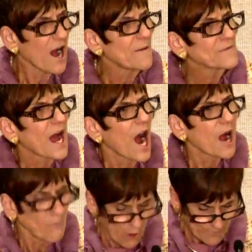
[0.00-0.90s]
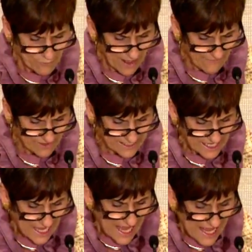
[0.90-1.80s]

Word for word: uh, are more prevalent.